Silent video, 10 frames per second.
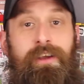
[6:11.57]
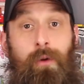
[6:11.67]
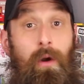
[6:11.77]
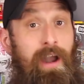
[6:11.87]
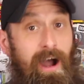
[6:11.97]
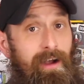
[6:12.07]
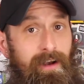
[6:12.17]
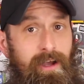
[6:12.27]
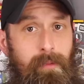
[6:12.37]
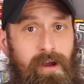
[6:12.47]
You're not
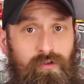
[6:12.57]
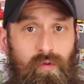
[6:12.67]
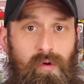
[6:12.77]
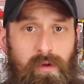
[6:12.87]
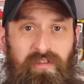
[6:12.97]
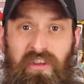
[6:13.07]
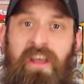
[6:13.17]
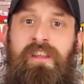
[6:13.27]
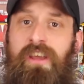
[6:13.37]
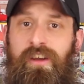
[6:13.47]
going to come out of school with
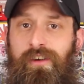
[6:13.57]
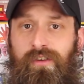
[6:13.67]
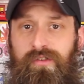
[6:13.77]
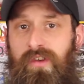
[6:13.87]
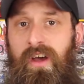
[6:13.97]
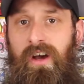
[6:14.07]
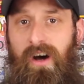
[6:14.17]
10 years